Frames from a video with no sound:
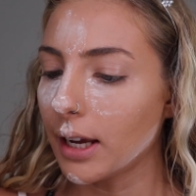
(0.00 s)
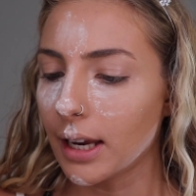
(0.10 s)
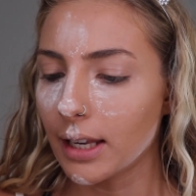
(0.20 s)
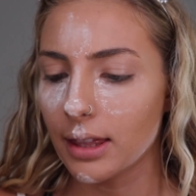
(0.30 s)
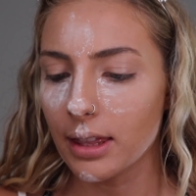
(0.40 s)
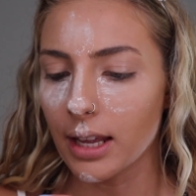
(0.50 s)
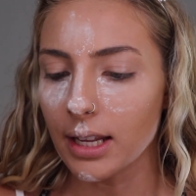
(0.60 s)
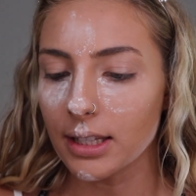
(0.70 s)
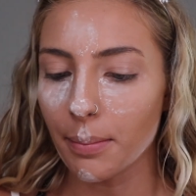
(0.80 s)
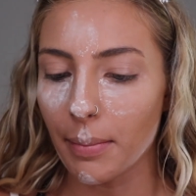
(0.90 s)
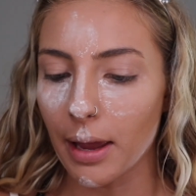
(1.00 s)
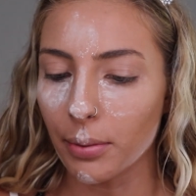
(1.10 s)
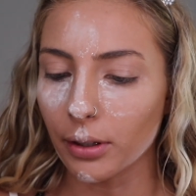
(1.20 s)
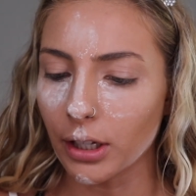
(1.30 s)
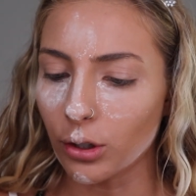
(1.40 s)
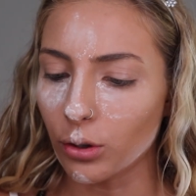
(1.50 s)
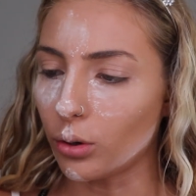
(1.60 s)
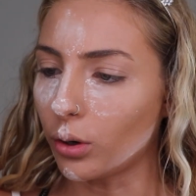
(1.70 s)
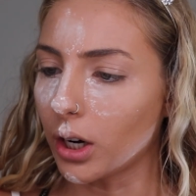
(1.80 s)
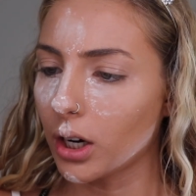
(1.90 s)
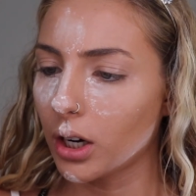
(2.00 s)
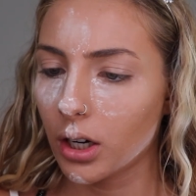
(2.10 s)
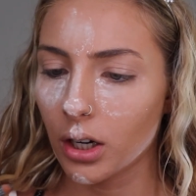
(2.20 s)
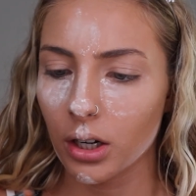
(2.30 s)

I think it's a Maybelline New York.